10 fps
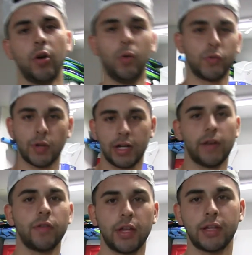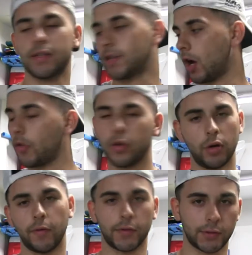holes right and everything since they are the
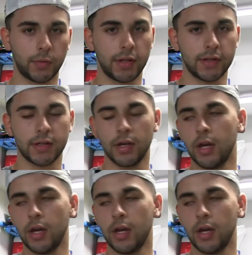universal ones.